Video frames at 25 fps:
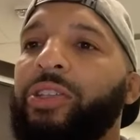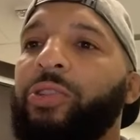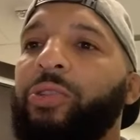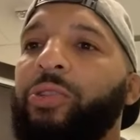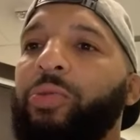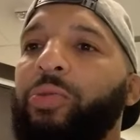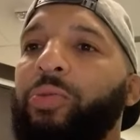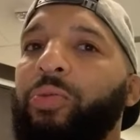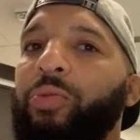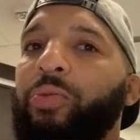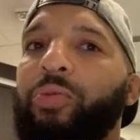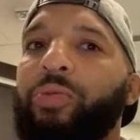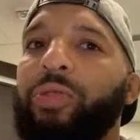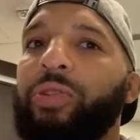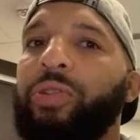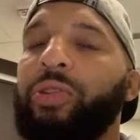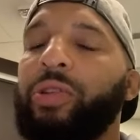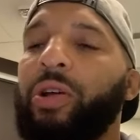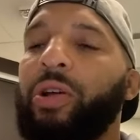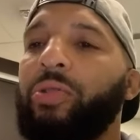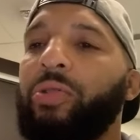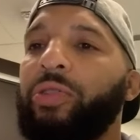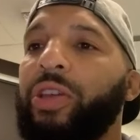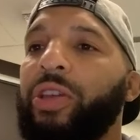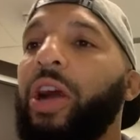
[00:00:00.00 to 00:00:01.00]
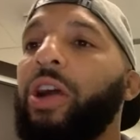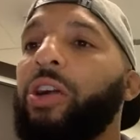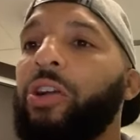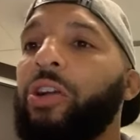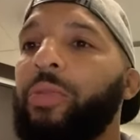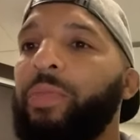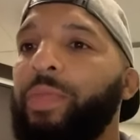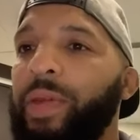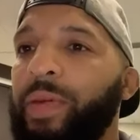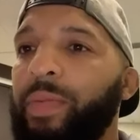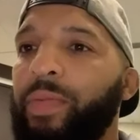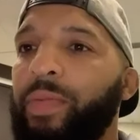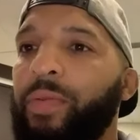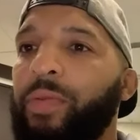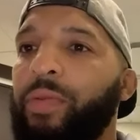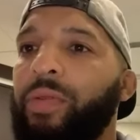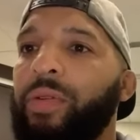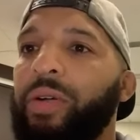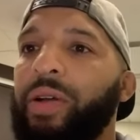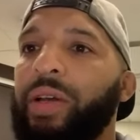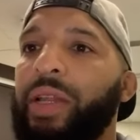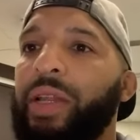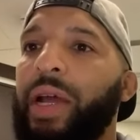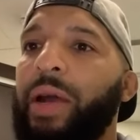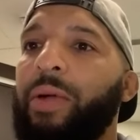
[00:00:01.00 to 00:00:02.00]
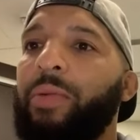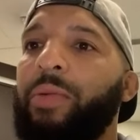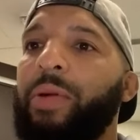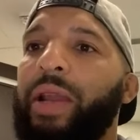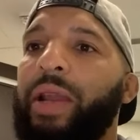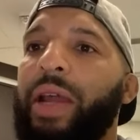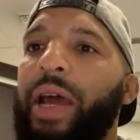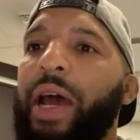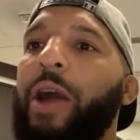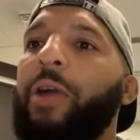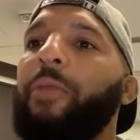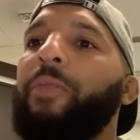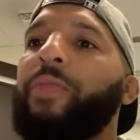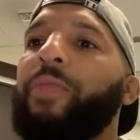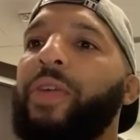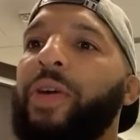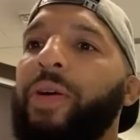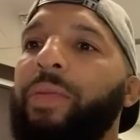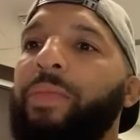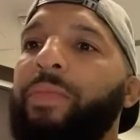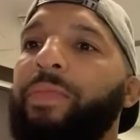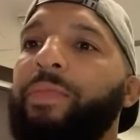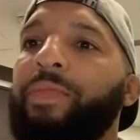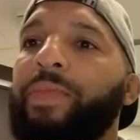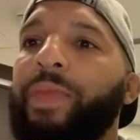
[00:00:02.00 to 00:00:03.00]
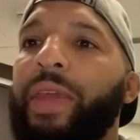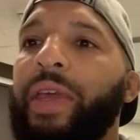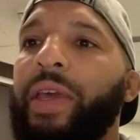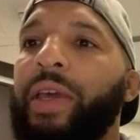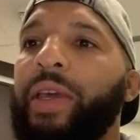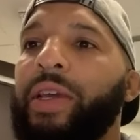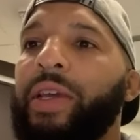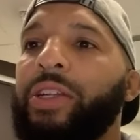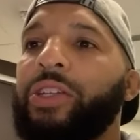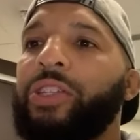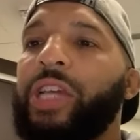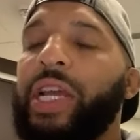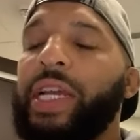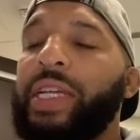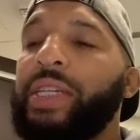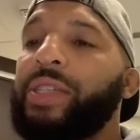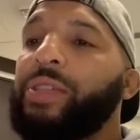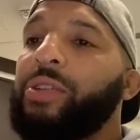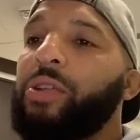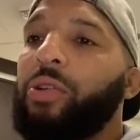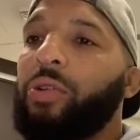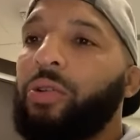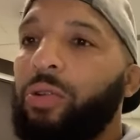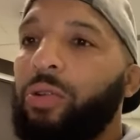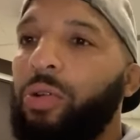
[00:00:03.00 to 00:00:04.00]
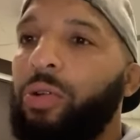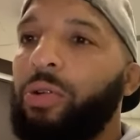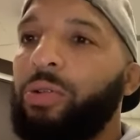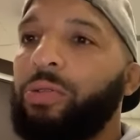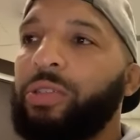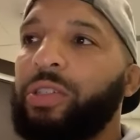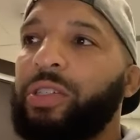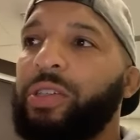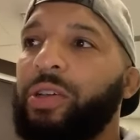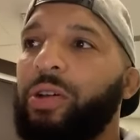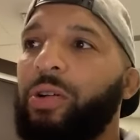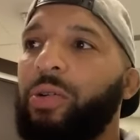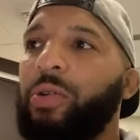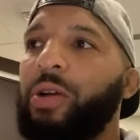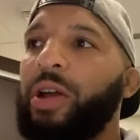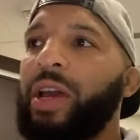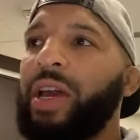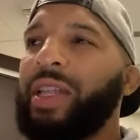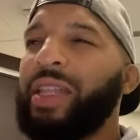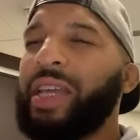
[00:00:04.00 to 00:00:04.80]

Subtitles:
to, you know, younger people, and I want to help them chase their goals. So